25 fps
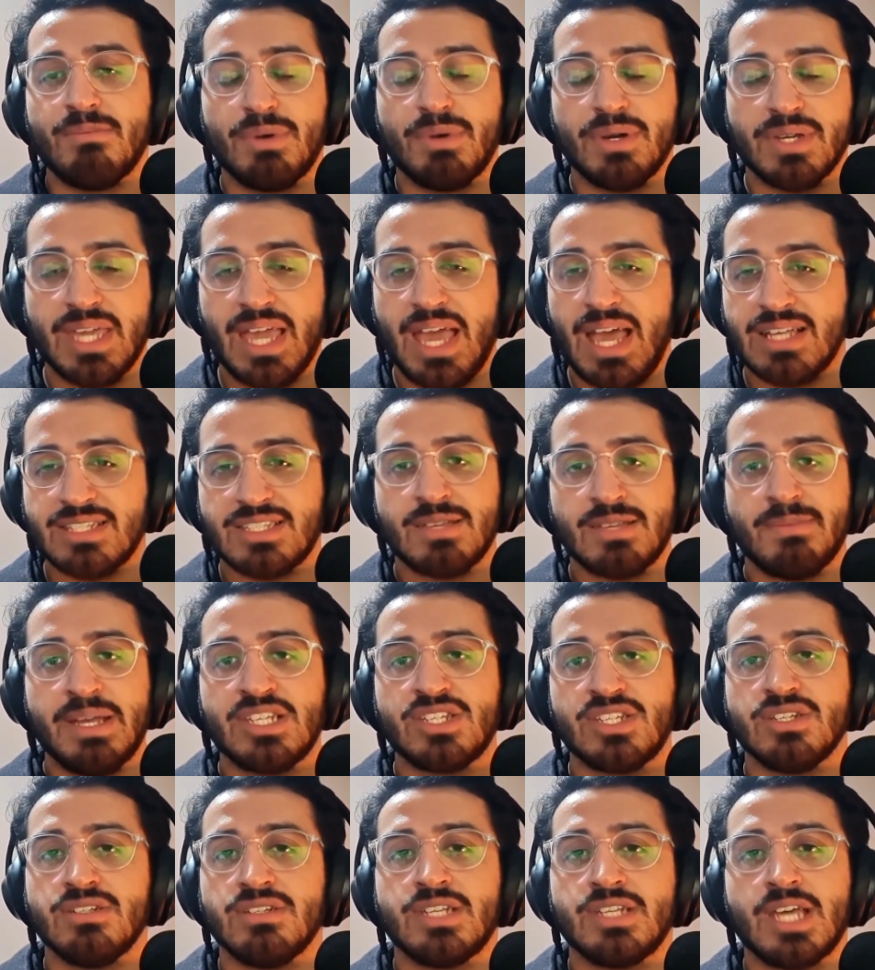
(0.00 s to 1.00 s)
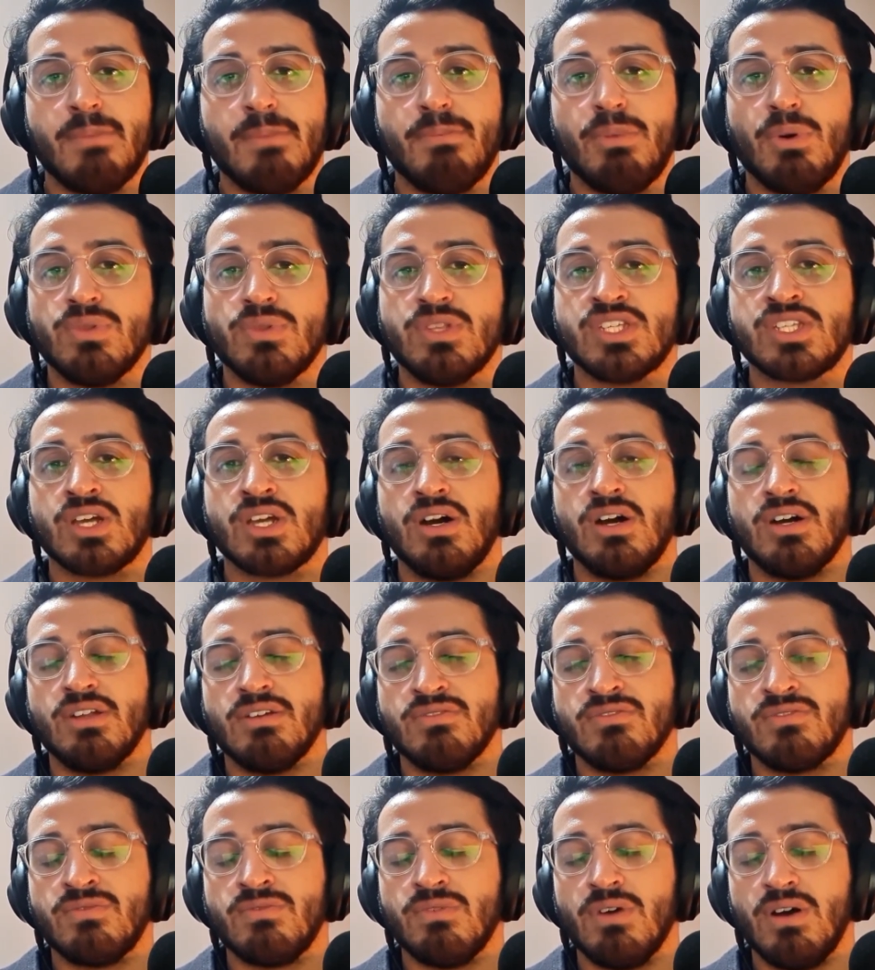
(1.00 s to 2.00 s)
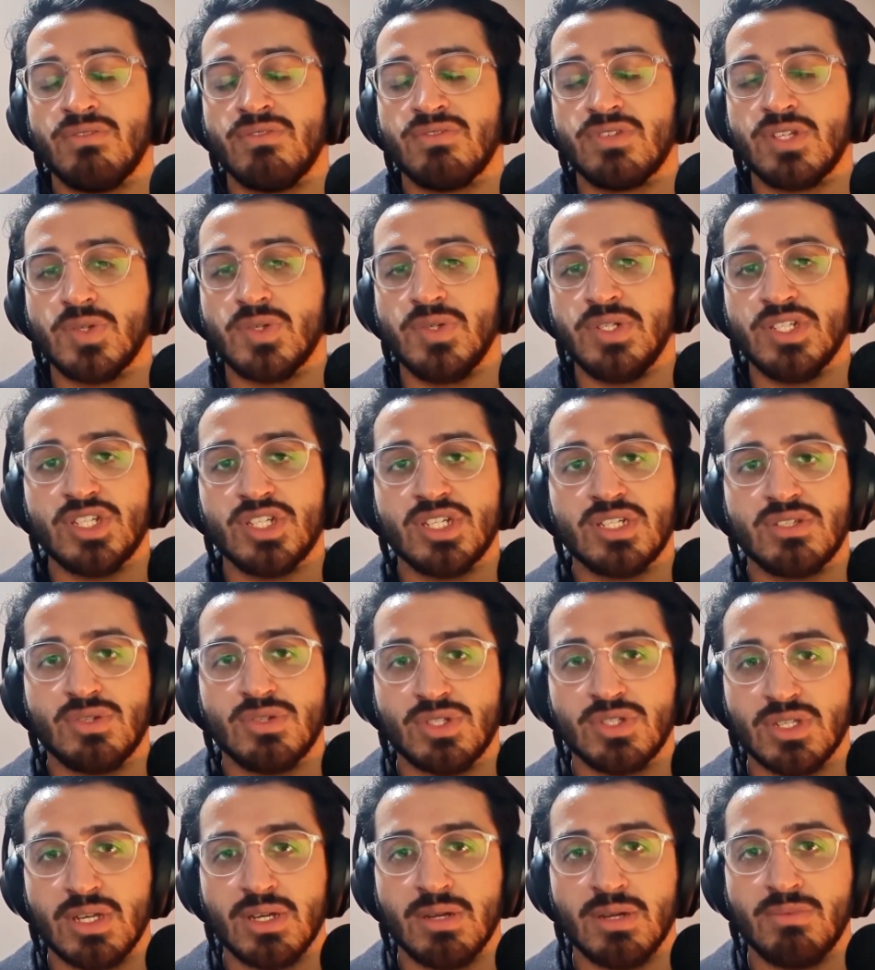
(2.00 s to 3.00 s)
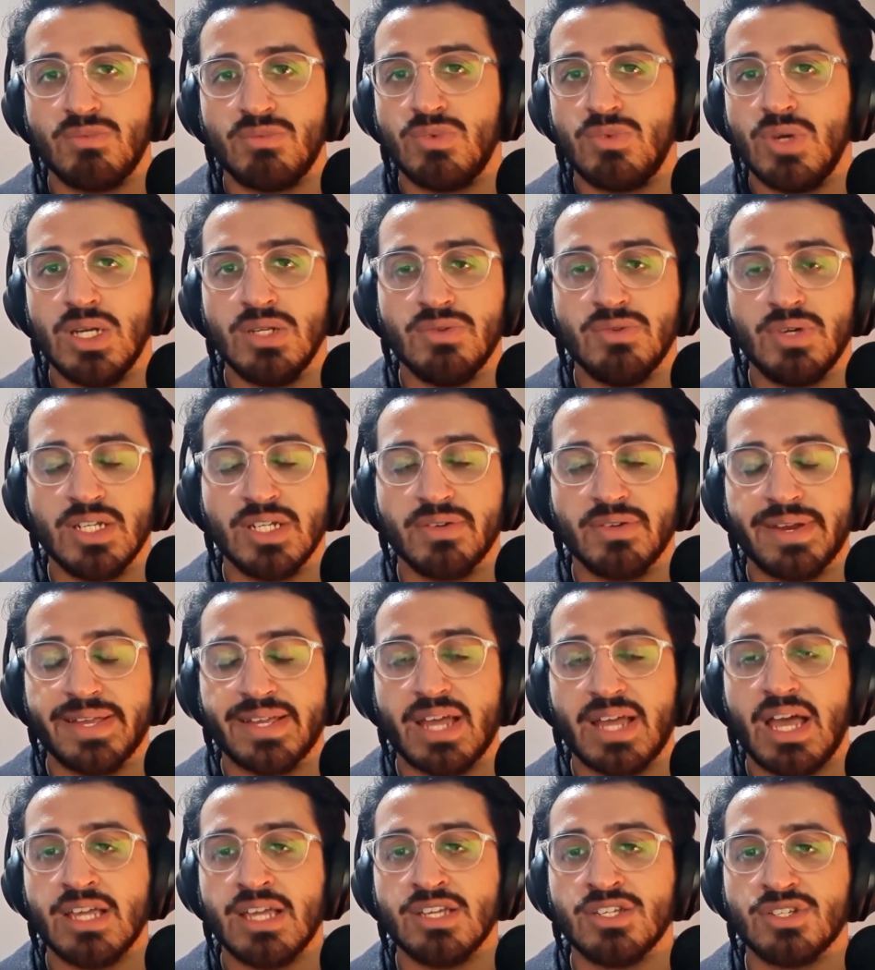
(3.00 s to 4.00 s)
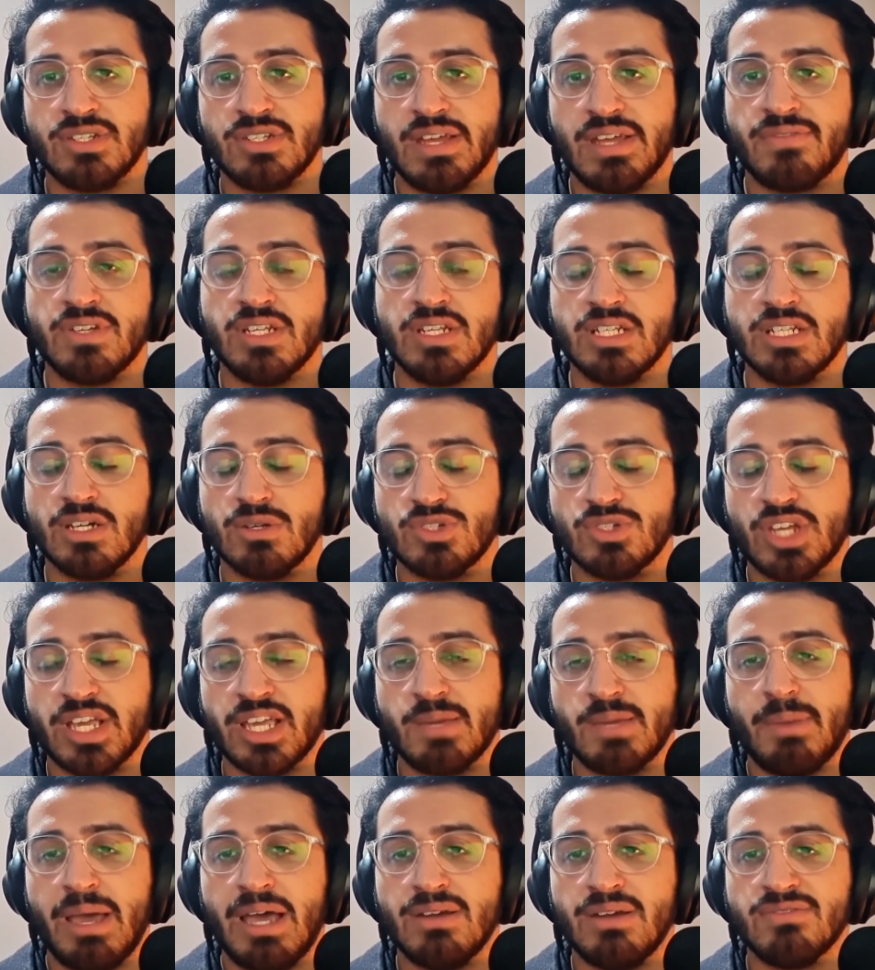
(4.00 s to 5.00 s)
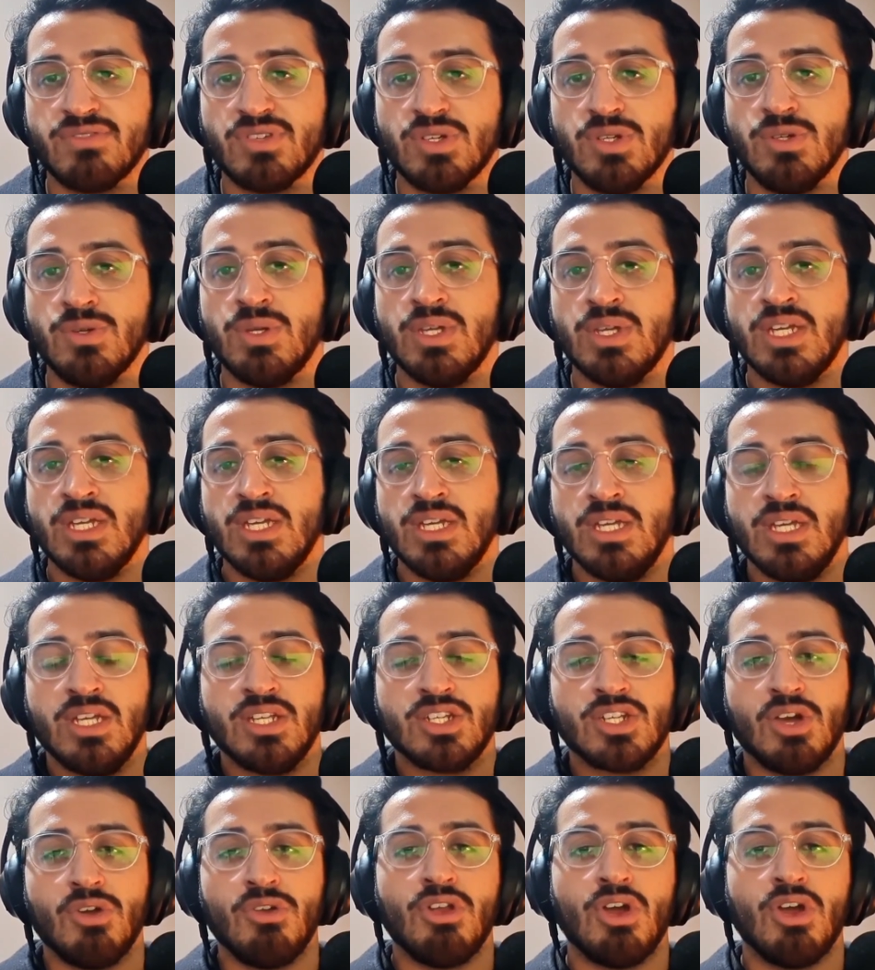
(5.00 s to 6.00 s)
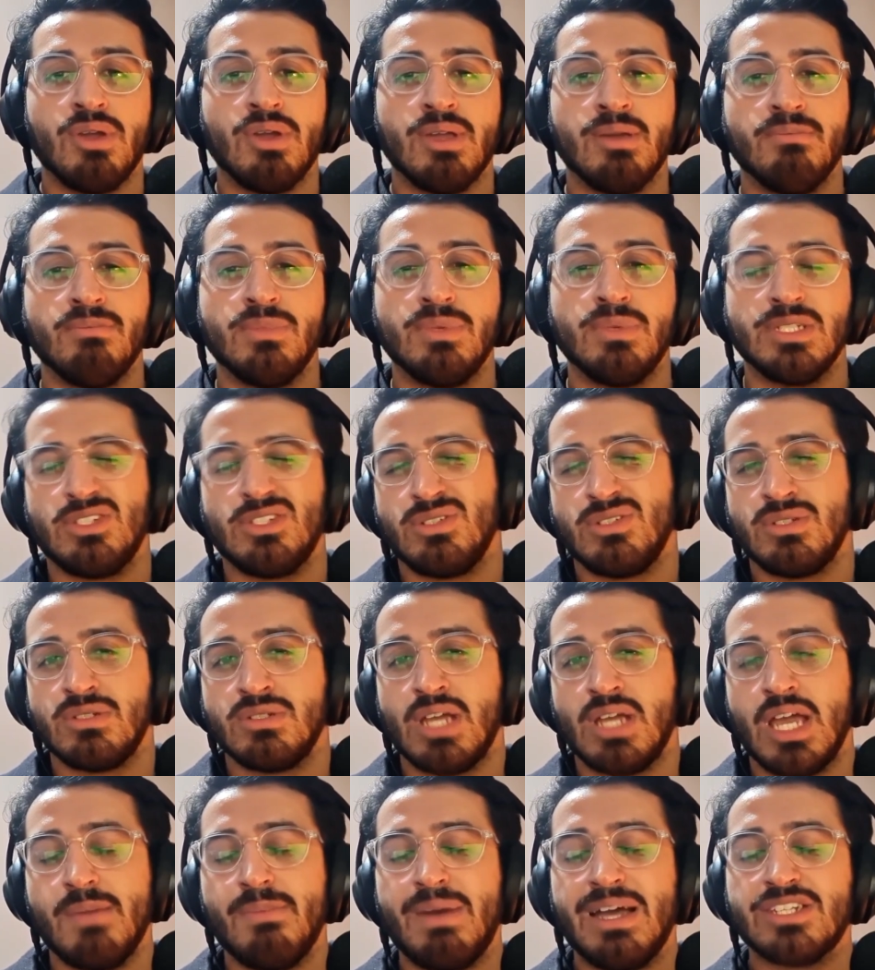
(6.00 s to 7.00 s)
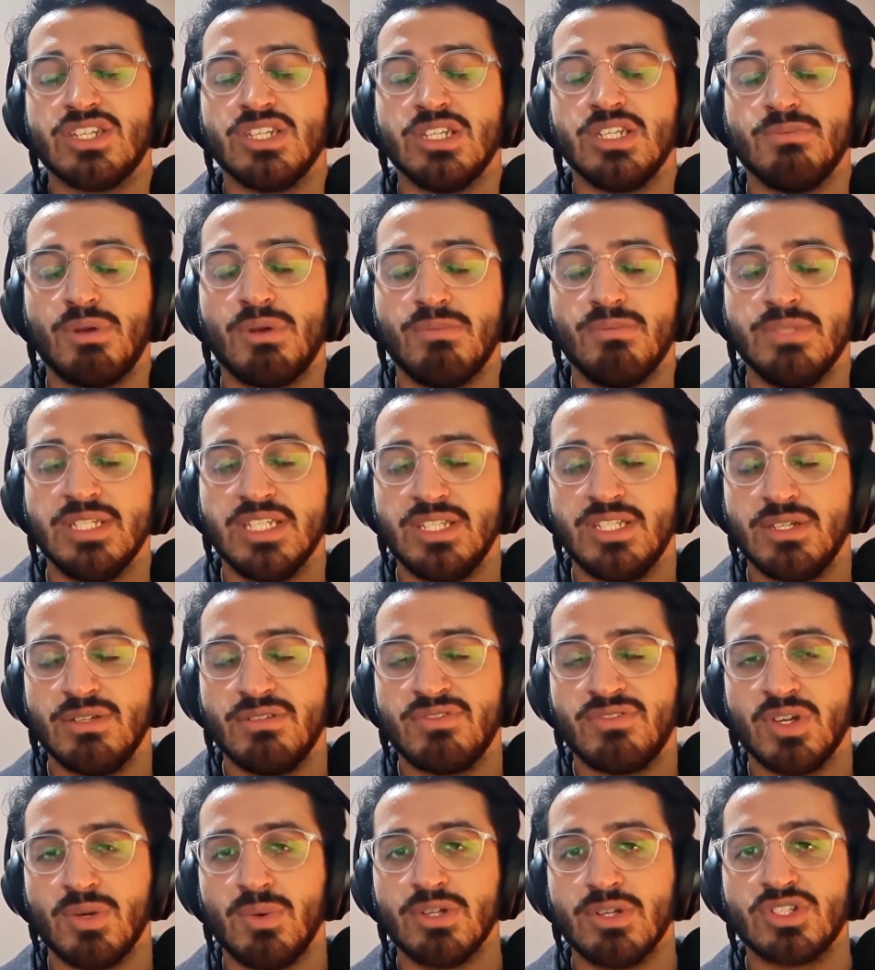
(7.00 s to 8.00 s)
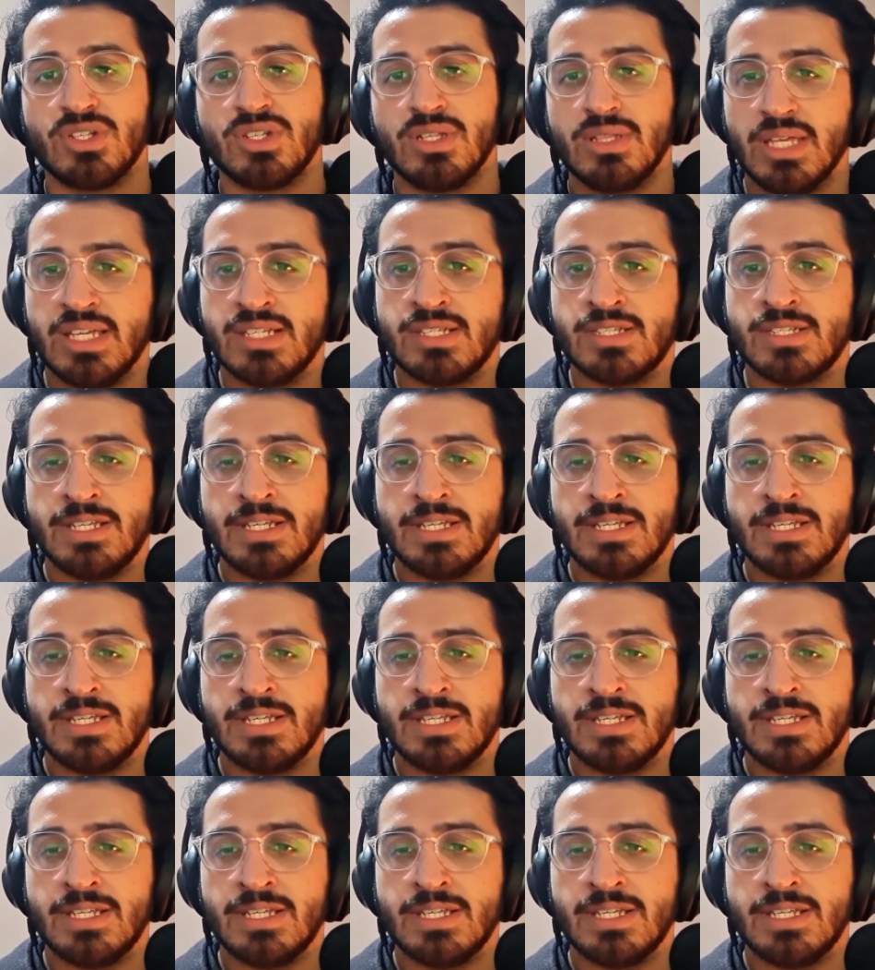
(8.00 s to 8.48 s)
But yeah, as I mentioned, I bought this card off the Green Shiz, who's a really great guy. You should definitely go check him out if you don't know him, which I imagine you probably do if you're watching this.